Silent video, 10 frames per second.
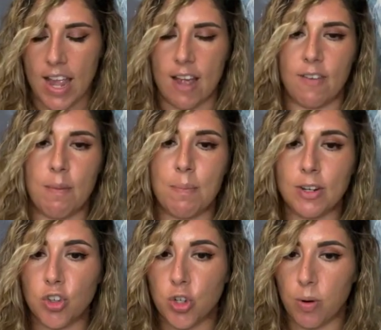If I've
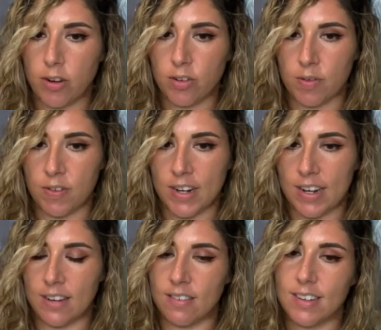been 200 feet
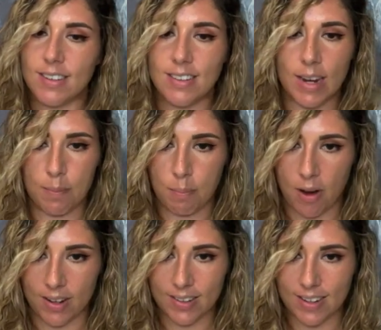in, same
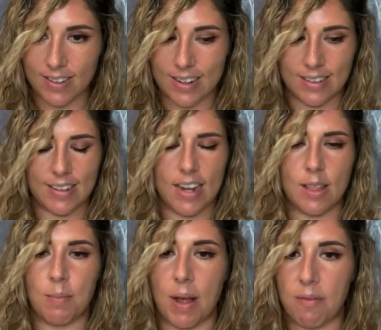process. I can take
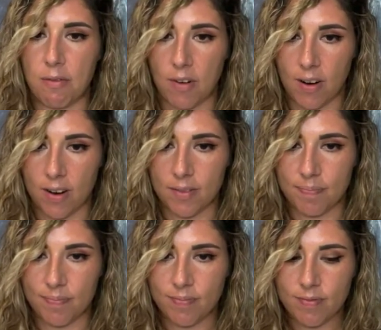them that far.
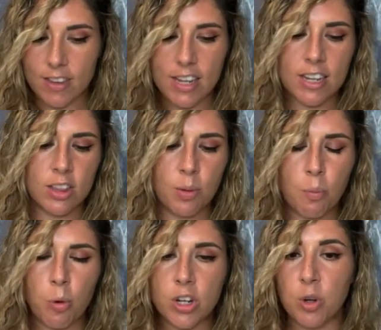The
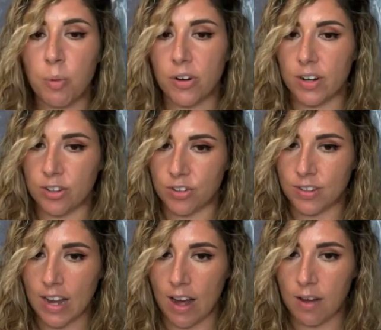more you work on
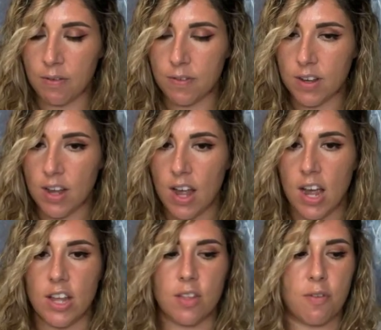yourself,
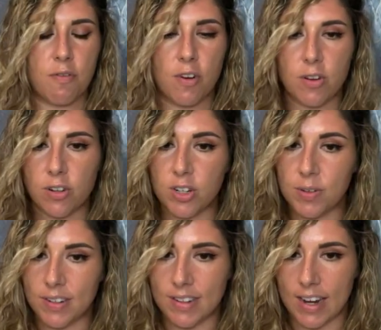the further you
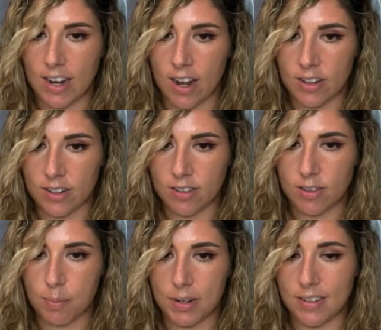can take
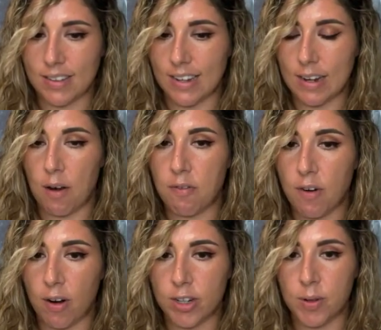others, because that's how
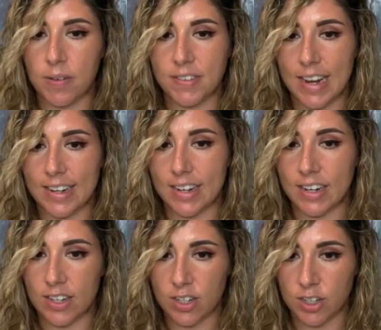far you have
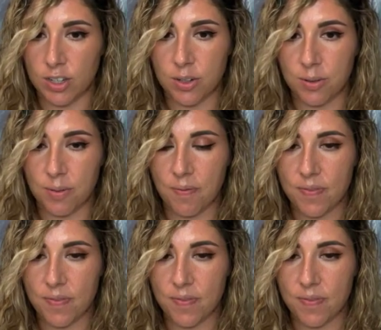taken you.